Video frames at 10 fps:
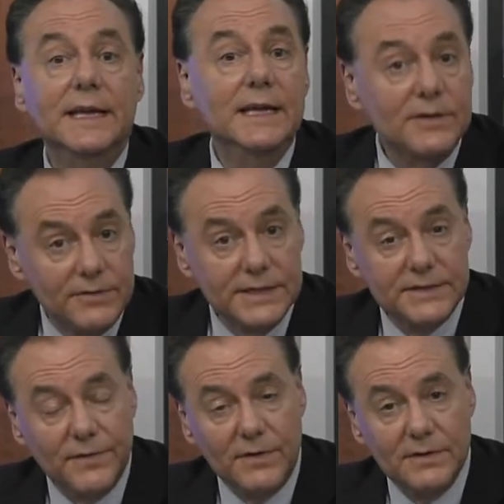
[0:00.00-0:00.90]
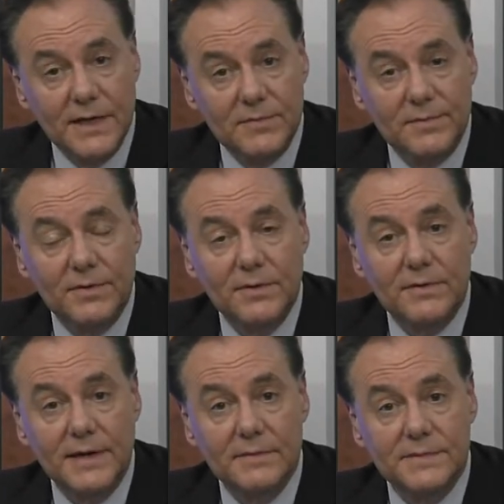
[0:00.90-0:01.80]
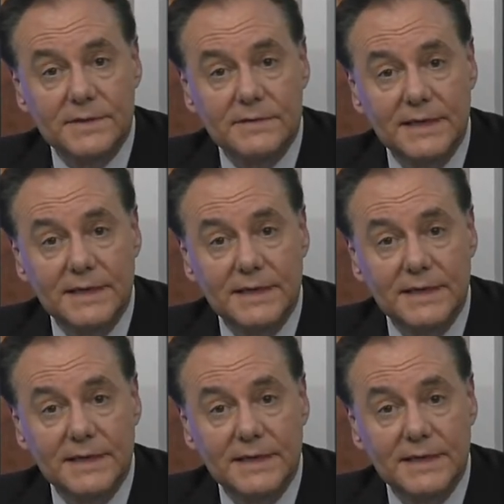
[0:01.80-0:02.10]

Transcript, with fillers: to increase foreign labor programs.